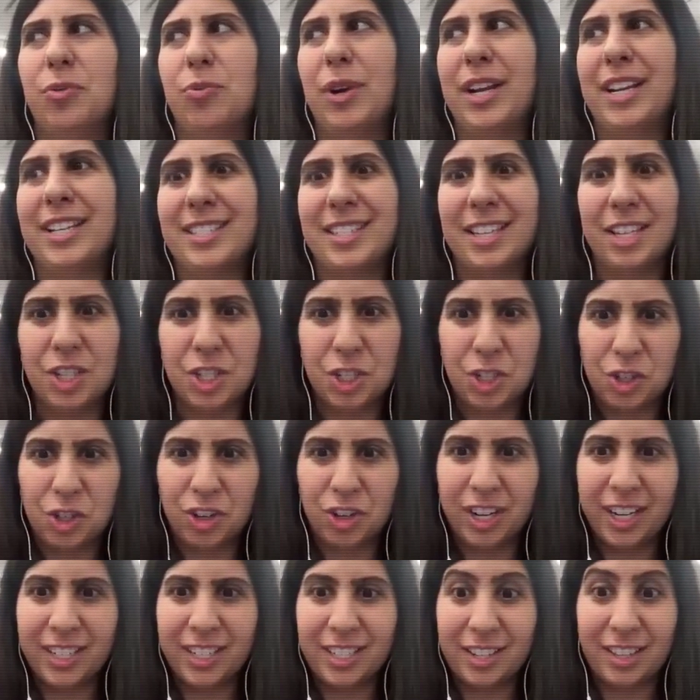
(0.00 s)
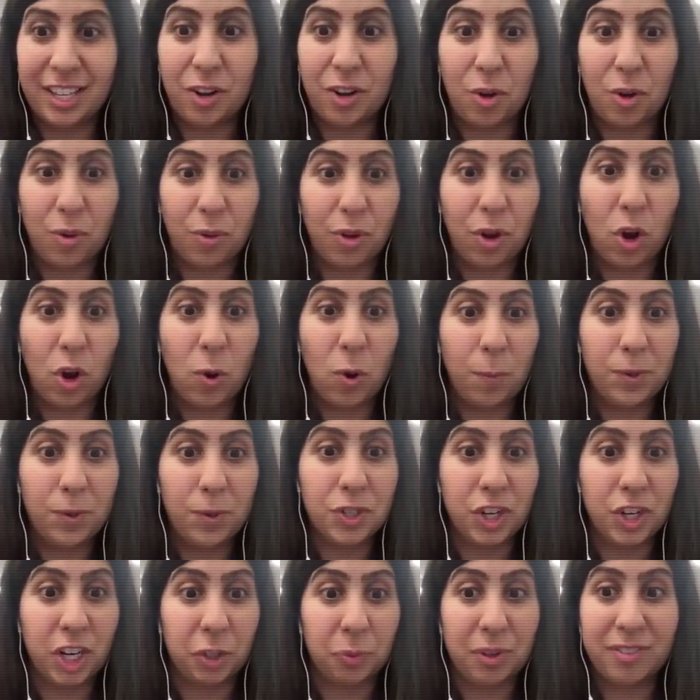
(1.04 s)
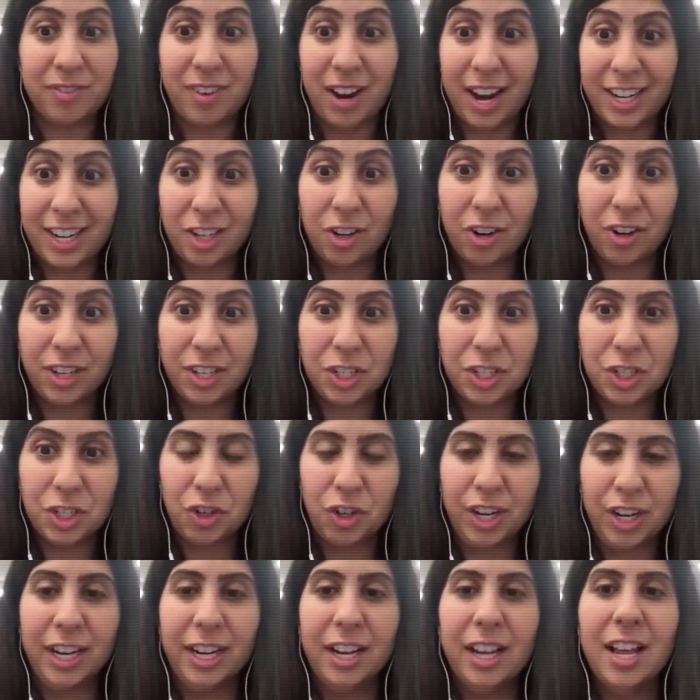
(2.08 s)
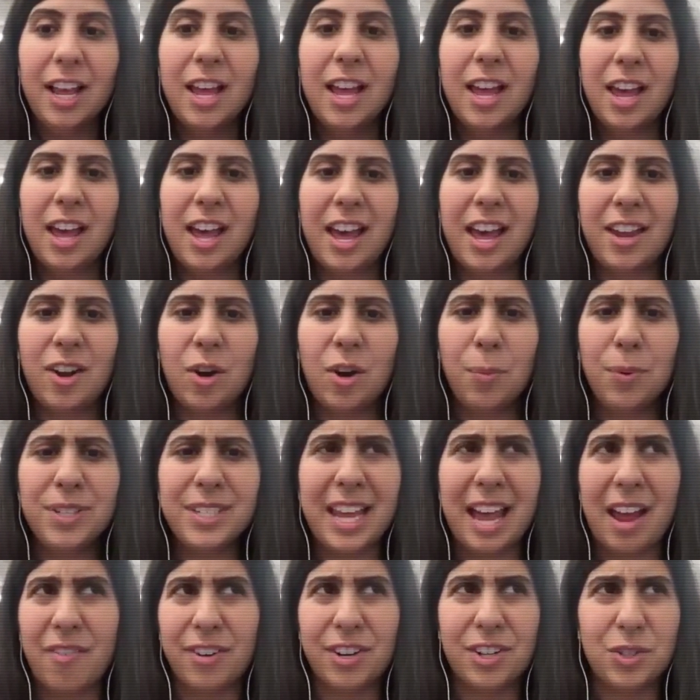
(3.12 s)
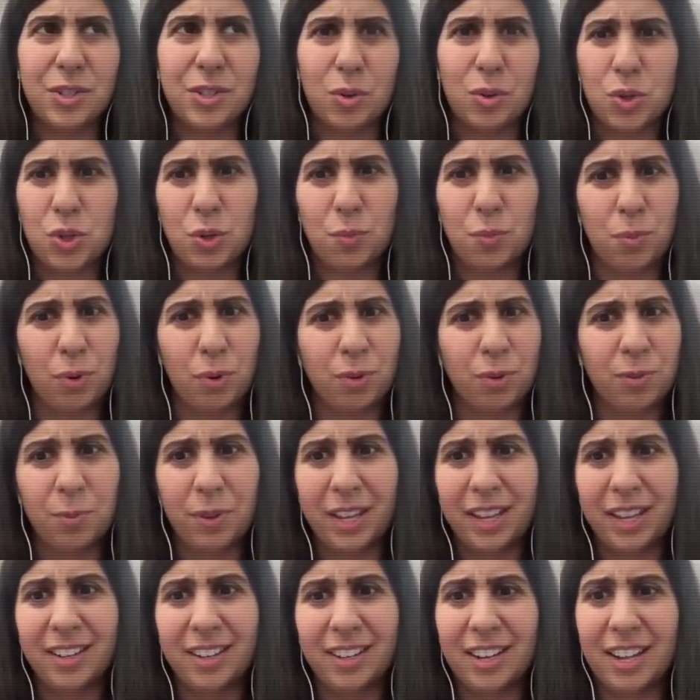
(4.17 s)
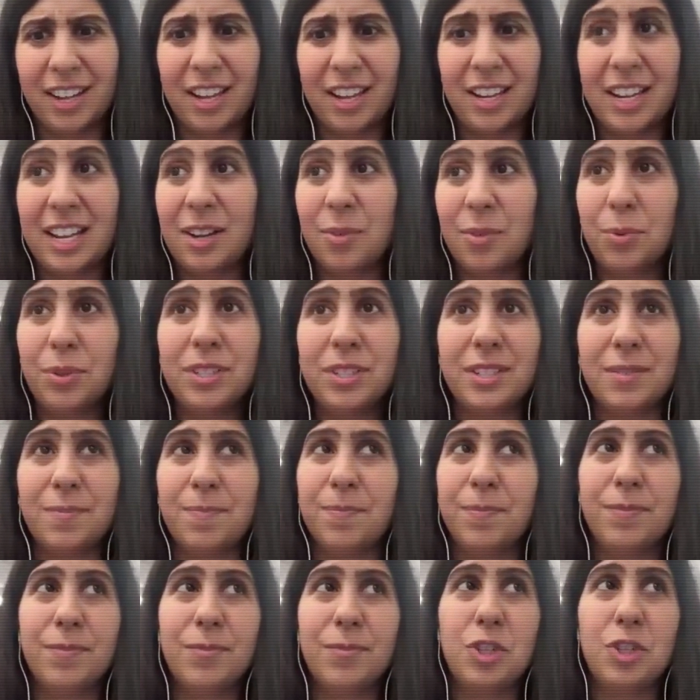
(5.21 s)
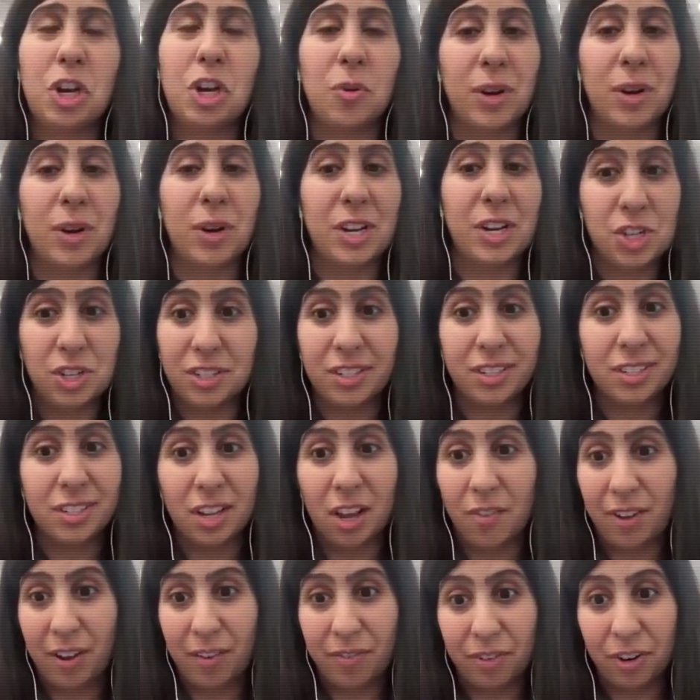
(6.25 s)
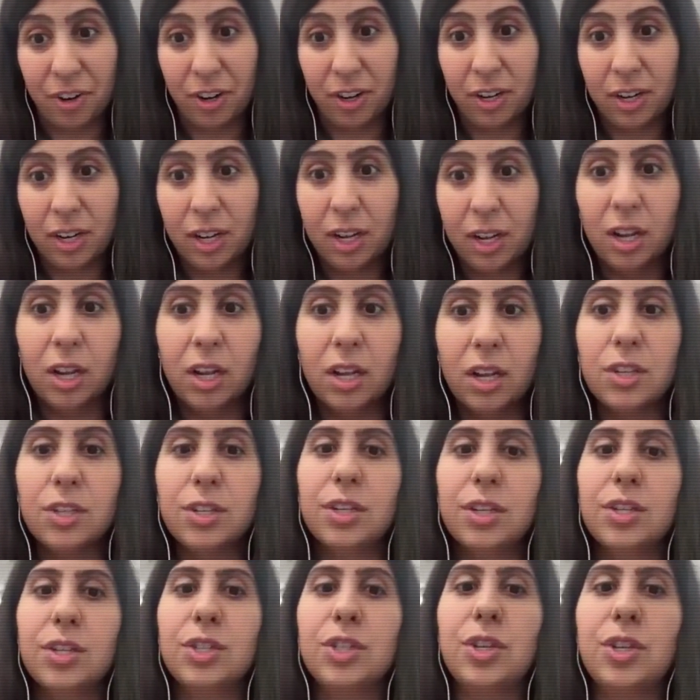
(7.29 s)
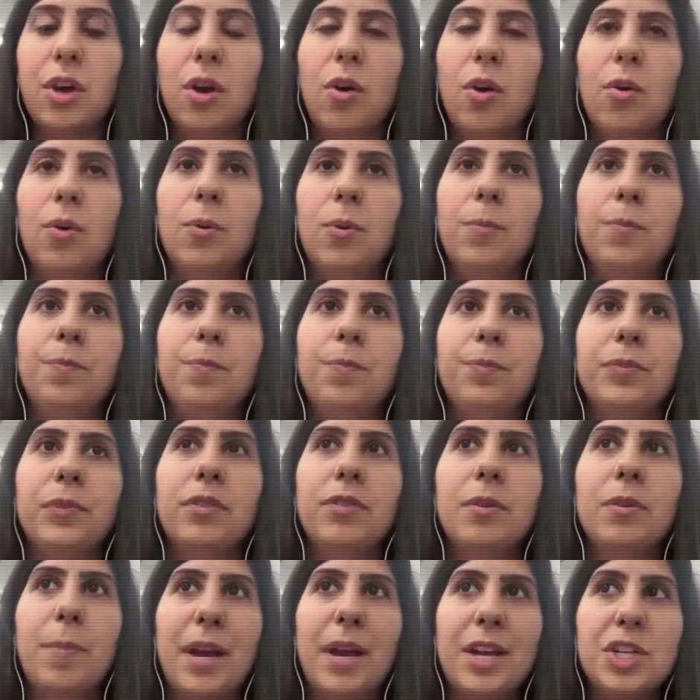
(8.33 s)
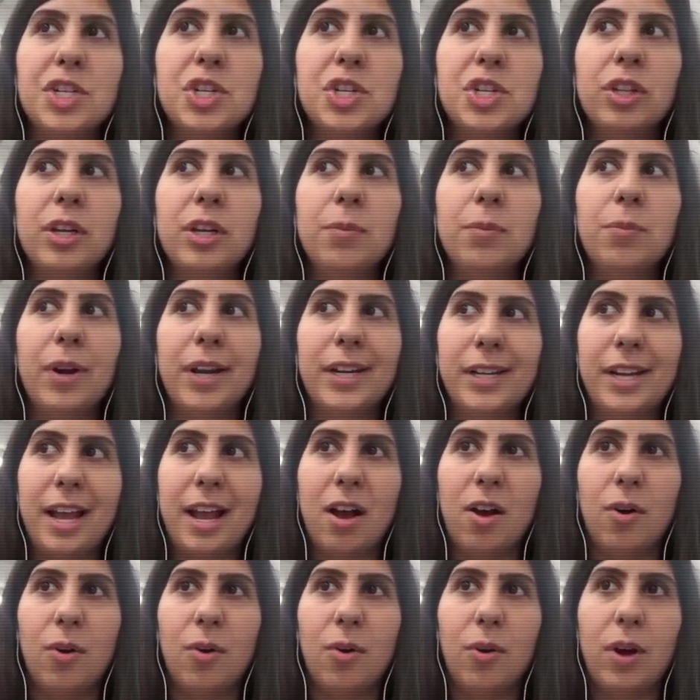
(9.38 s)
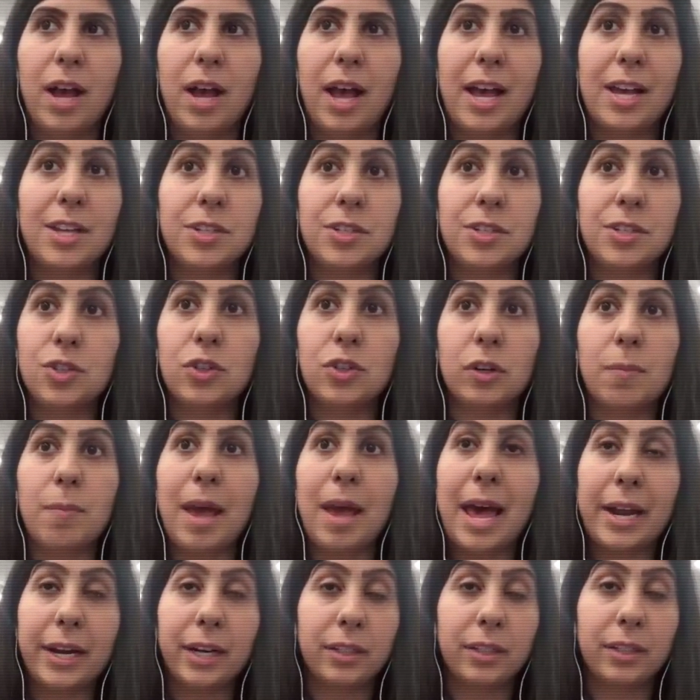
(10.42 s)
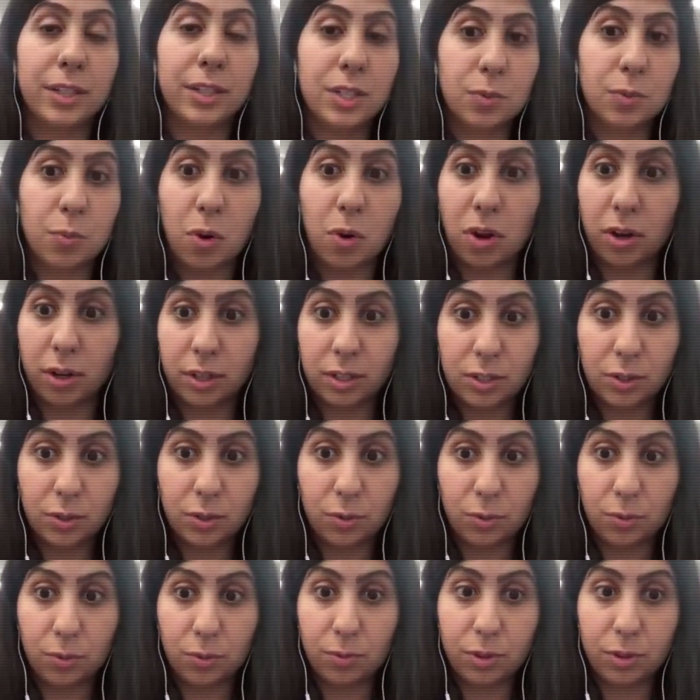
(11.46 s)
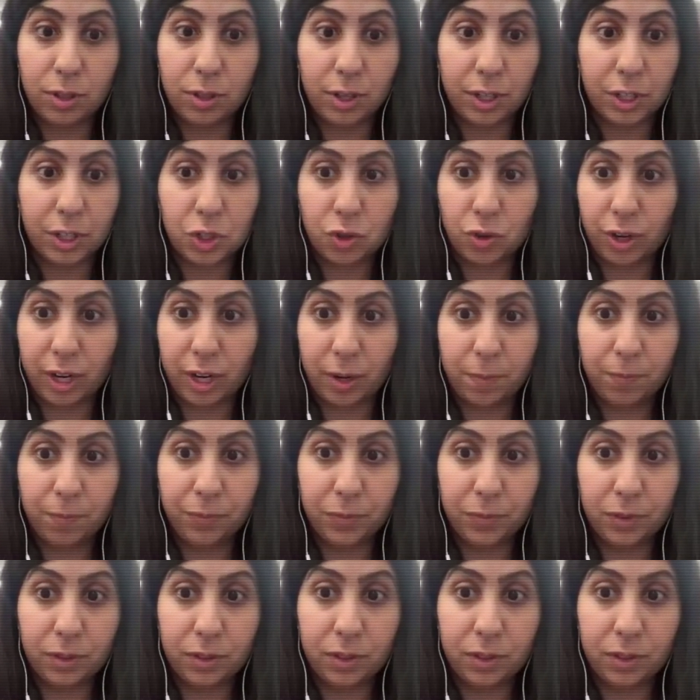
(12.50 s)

to erase history is that they know the hope and strength we find in our history. And almost every social movement, it was generations of effort. So the pendulum right now has dramatically swung to the extreme.